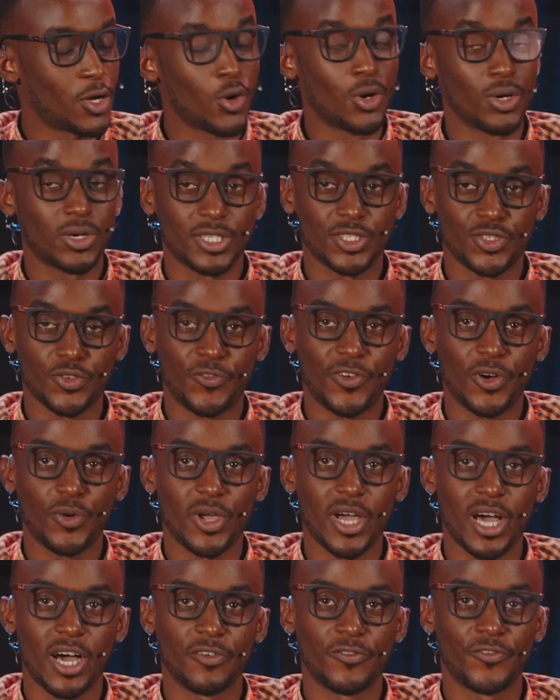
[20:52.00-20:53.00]
Okay, so far we
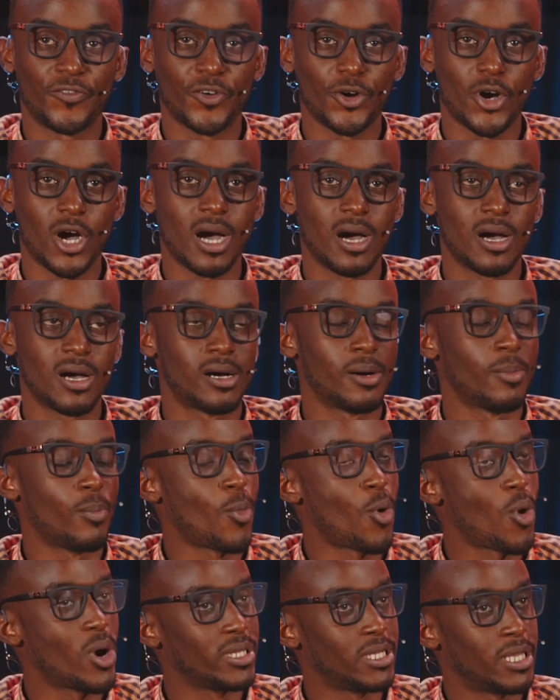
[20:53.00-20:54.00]
have
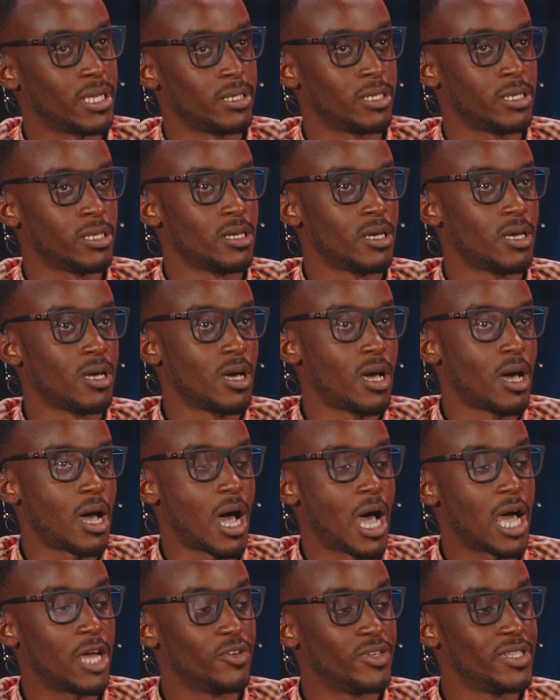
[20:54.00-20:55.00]
more than
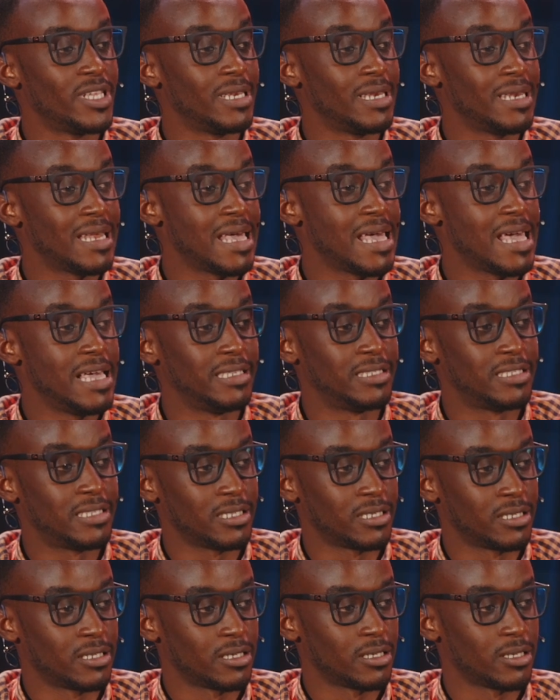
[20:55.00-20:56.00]

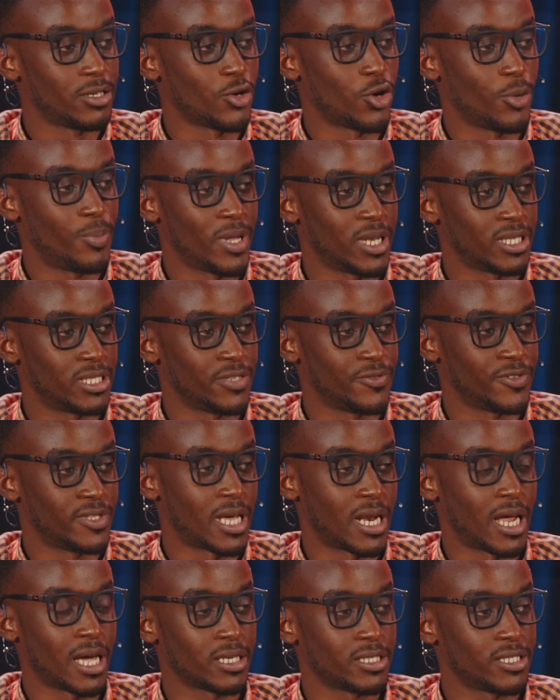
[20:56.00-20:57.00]
118 cooperatives
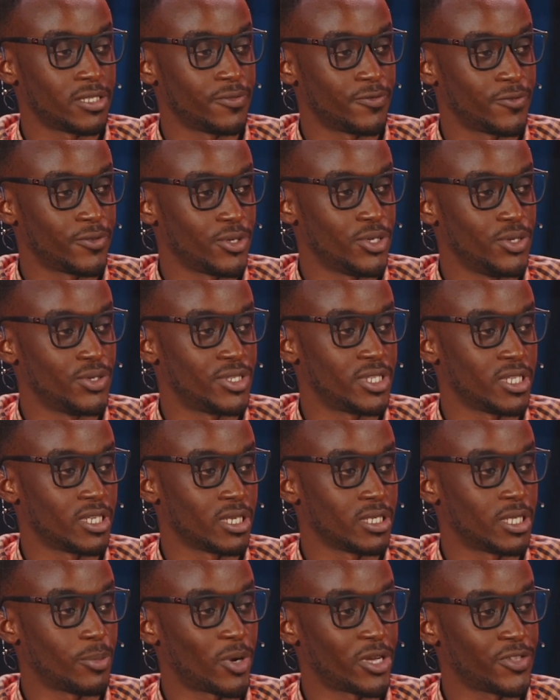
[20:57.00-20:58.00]
that are active
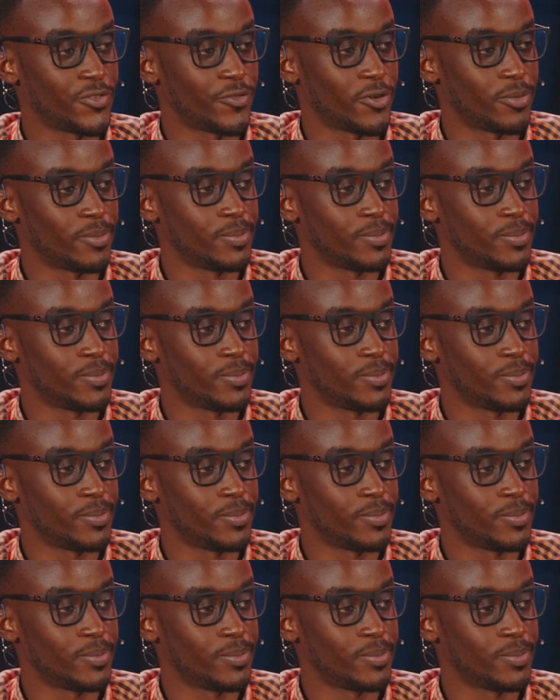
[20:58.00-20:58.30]
using the platform.